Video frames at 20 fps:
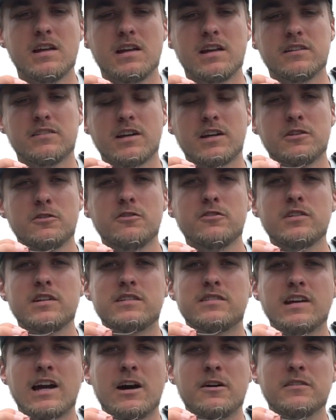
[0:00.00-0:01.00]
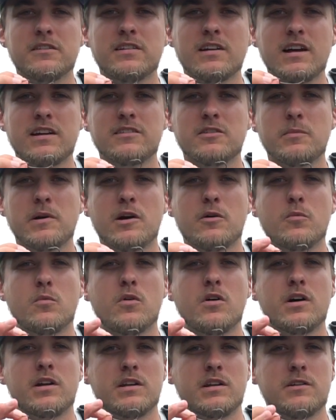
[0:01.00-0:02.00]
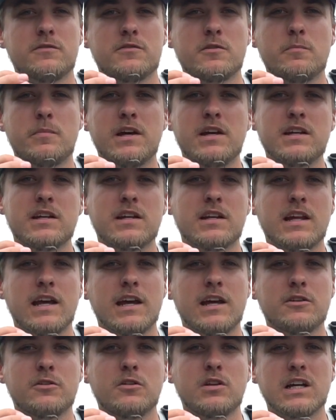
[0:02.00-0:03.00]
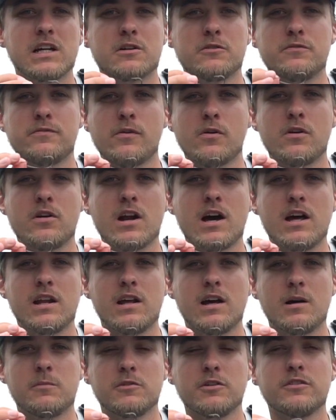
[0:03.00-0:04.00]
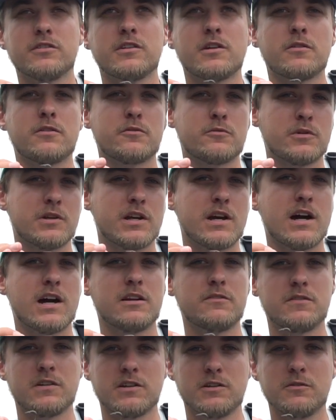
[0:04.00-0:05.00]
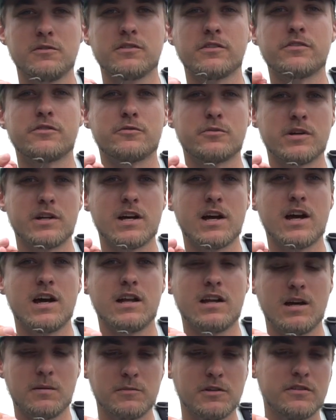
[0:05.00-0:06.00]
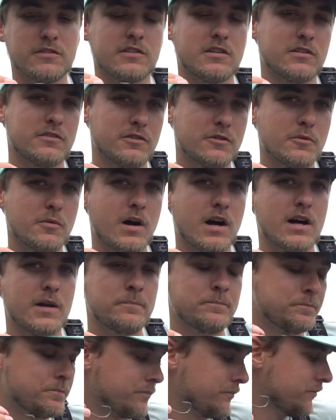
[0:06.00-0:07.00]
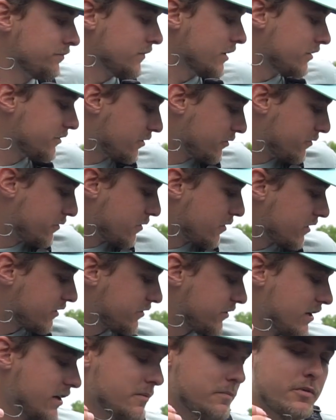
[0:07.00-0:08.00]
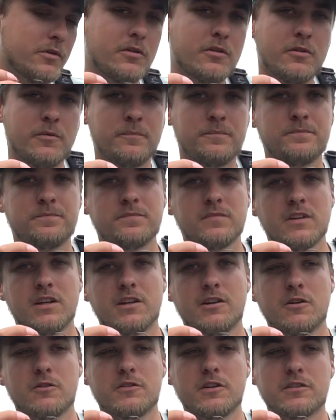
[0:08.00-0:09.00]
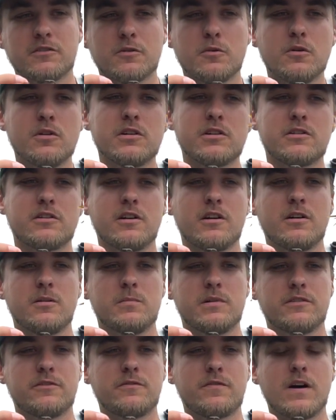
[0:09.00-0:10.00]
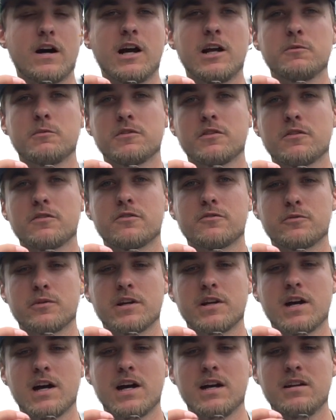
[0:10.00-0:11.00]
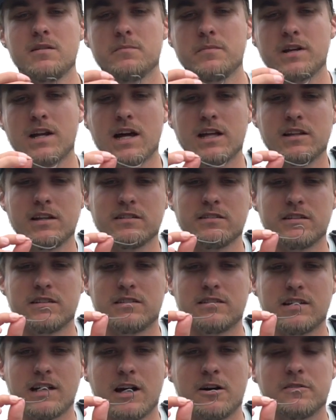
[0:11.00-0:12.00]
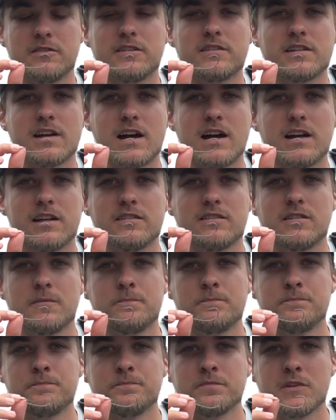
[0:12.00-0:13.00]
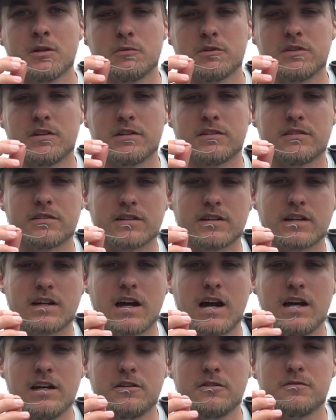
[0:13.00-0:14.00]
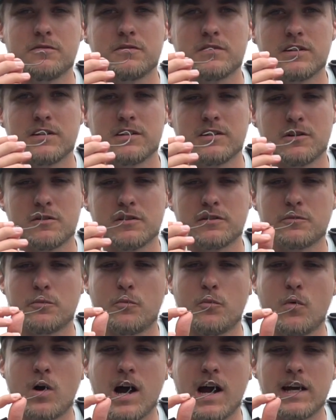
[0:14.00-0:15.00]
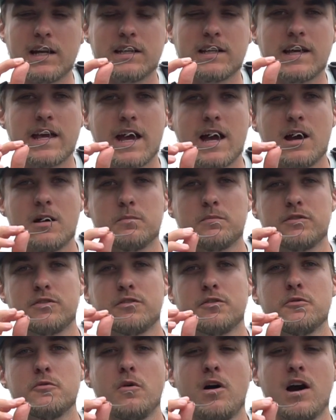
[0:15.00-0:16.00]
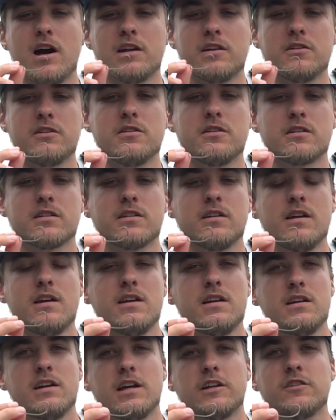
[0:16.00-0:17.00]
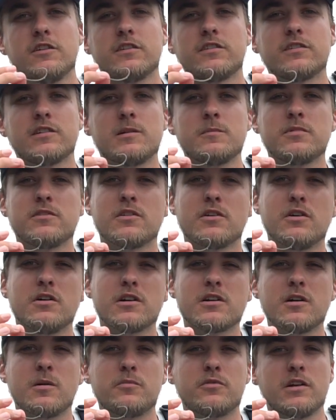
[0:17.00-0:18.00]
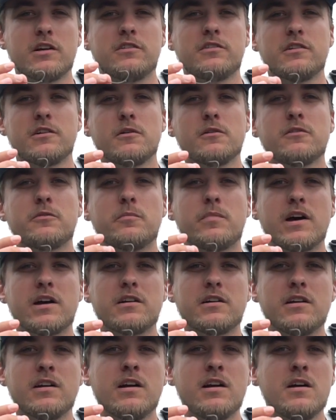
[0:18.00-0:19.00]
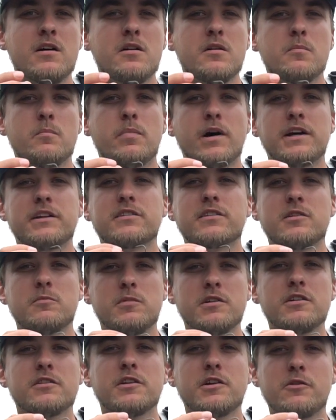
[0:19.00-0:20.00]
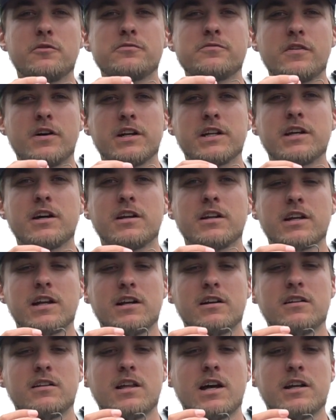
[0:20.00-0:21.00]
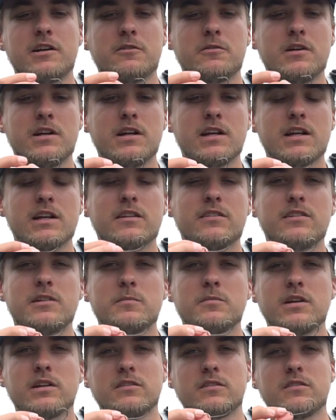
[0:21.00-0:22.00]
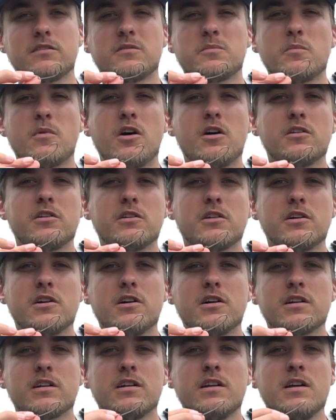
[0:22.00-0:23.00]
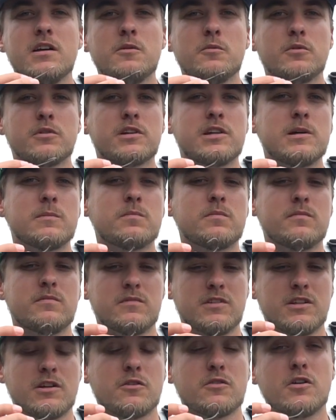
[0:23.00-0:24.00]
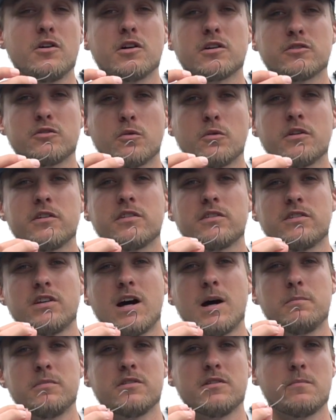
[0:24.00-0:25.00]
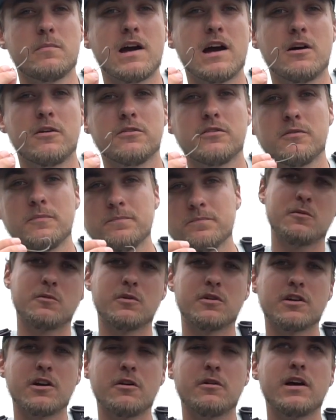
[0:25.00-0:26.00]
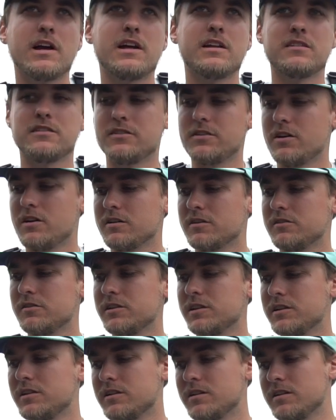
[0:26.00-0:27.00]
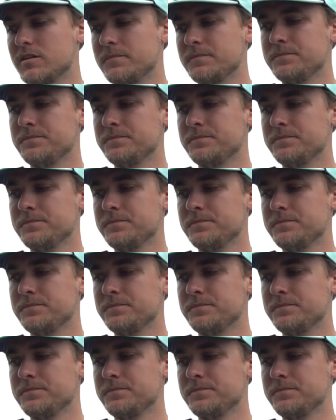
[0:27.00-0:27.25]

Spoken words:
is I usually downsize about 1. If the bait can handle like a 4-aught, I'm using a 3-aught. If you can use a 3-aught, I'm using a 2-aught. So for example, this hula grub is fine with the 3-aught, but I like to downsize with this kind of, this wide gap 2-aught hook. It just seems the hookup ratio is better. Bites can be a little funny on a Carolina rig, and it seems like the smaller hook will keep, the hook towards the top of the mouth. We'll go ahead and talk leader.